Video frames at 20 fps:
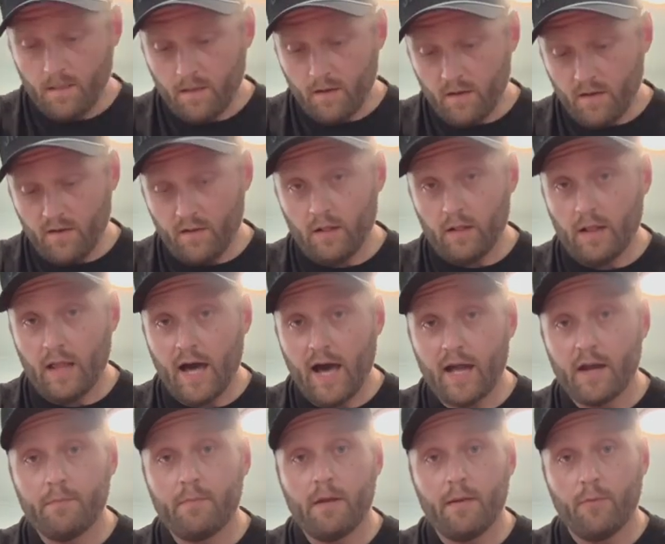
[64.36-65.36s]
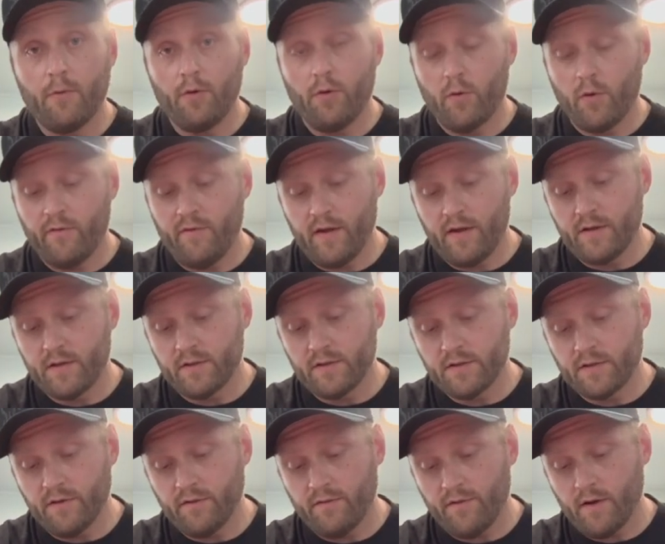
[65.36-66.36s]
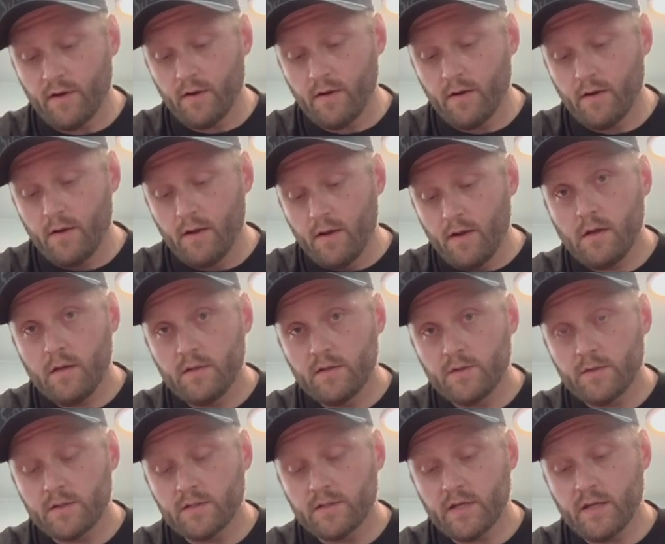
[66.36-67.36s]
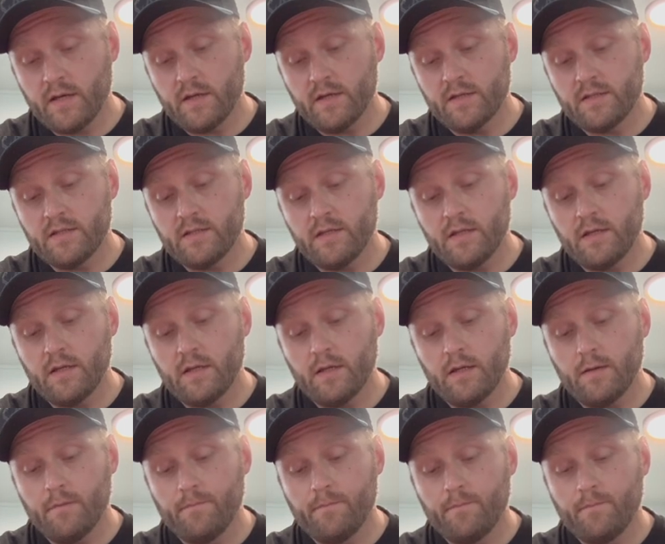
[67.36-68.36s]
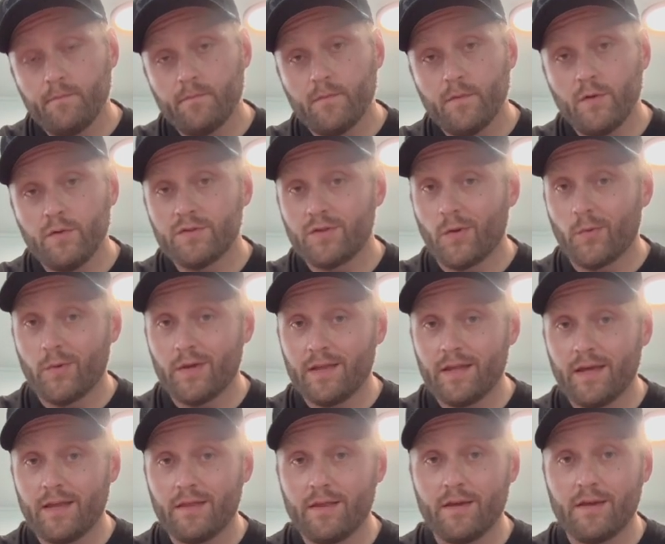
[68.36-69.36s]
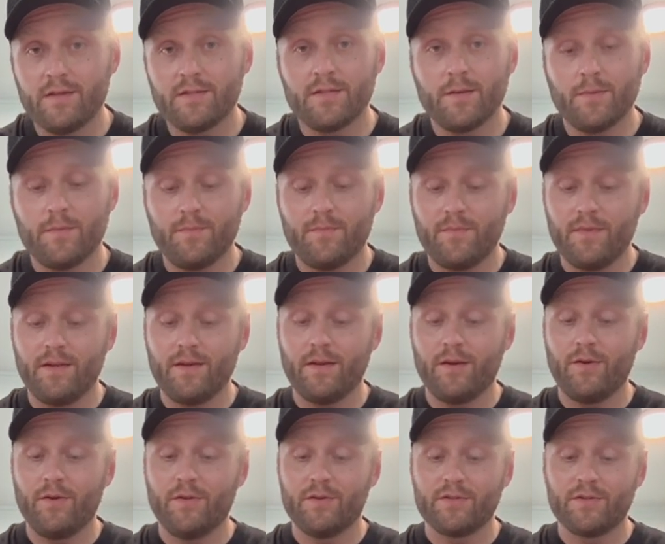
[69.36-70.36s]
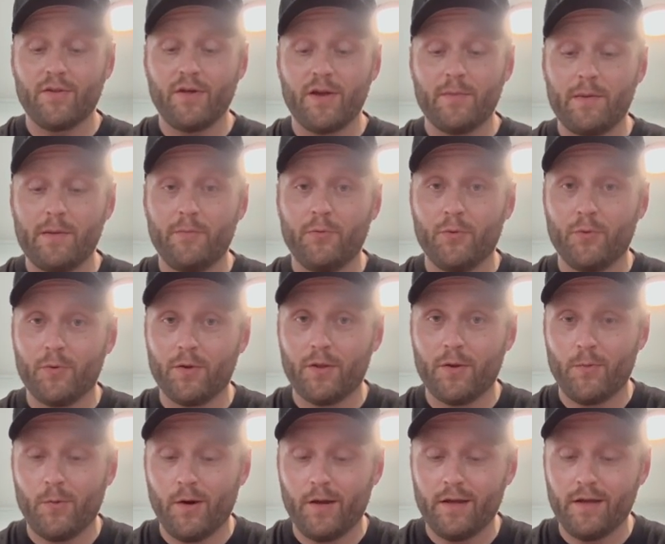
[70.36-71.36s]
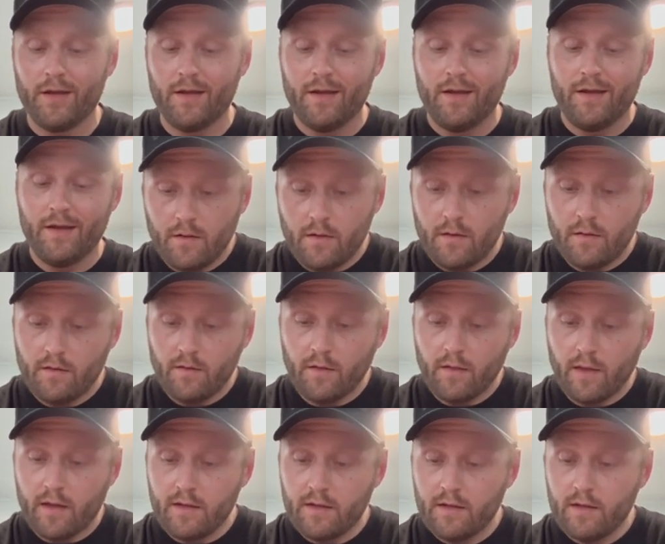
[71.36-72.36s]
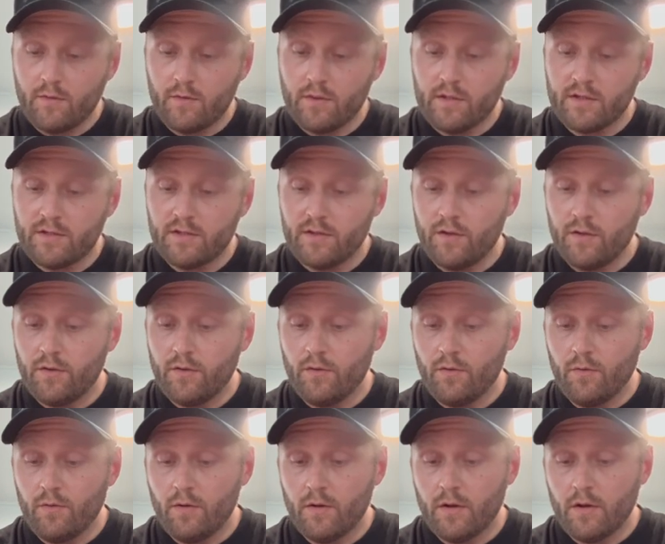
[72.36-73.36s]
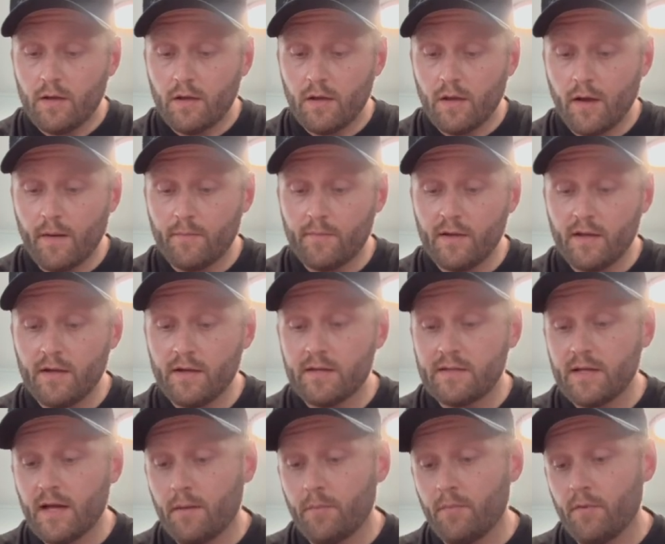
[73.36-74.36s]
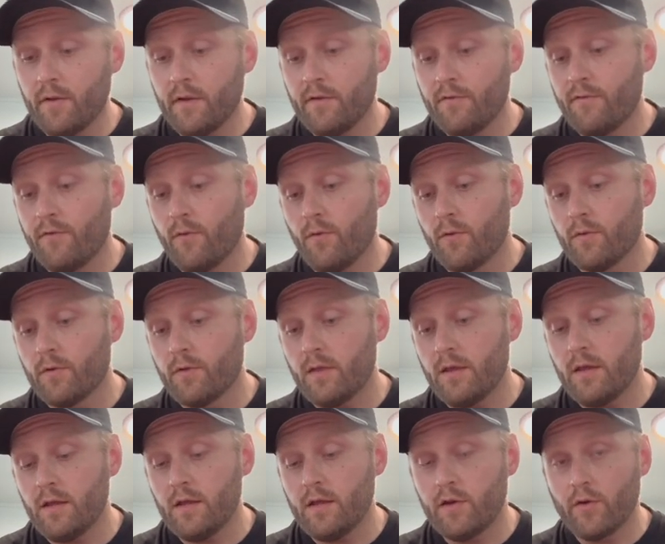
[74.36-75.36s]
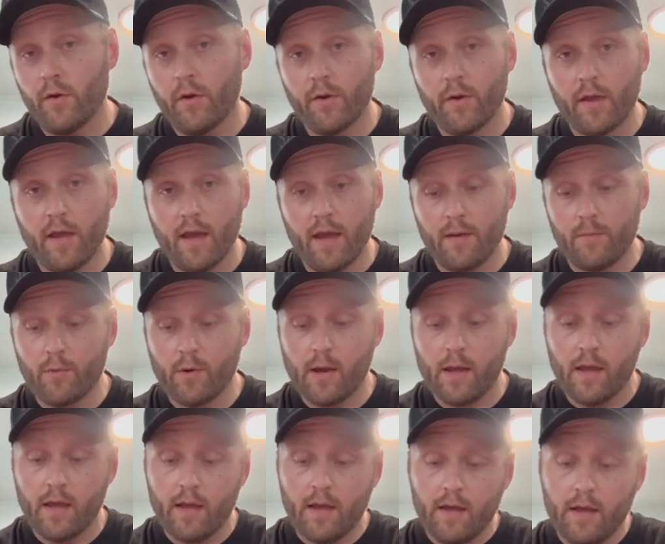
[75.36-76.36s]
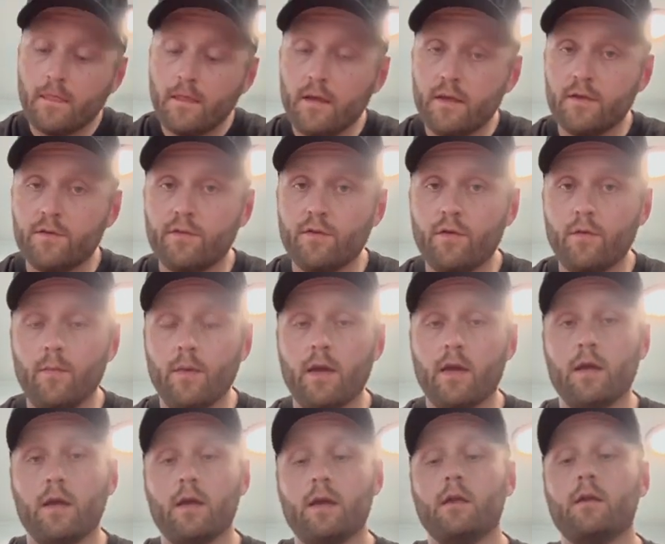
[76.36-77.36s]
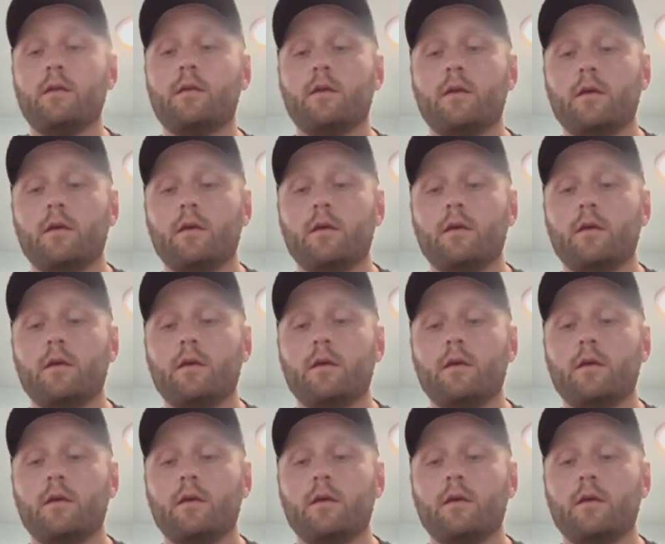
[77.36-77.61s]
We got a lot of people who have entered so far. So excited to see who's gonna win that thing, because I know there's a lot of people who really want it. So the idea with this new updated template for the Toyota Camry is to make it